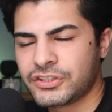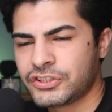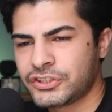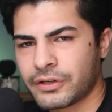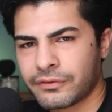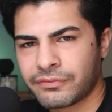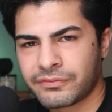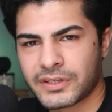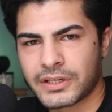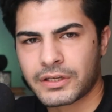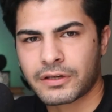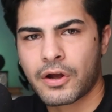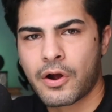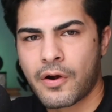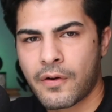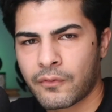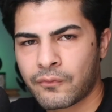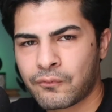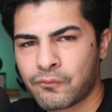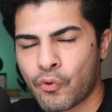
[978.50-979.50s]
Shifting
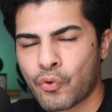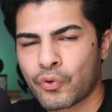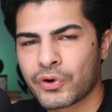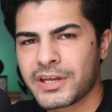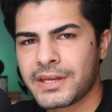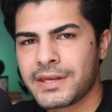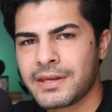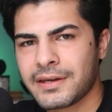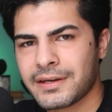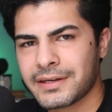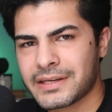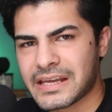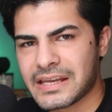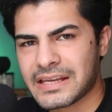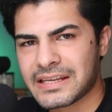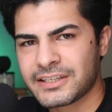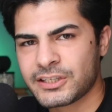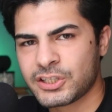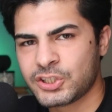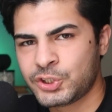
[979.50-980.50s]

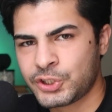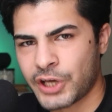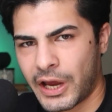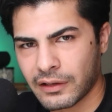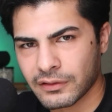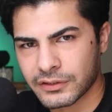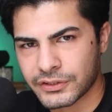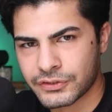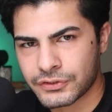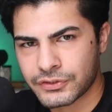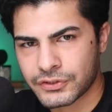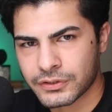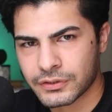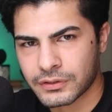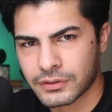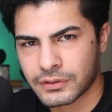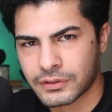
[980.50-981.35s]
40-Day Challenge.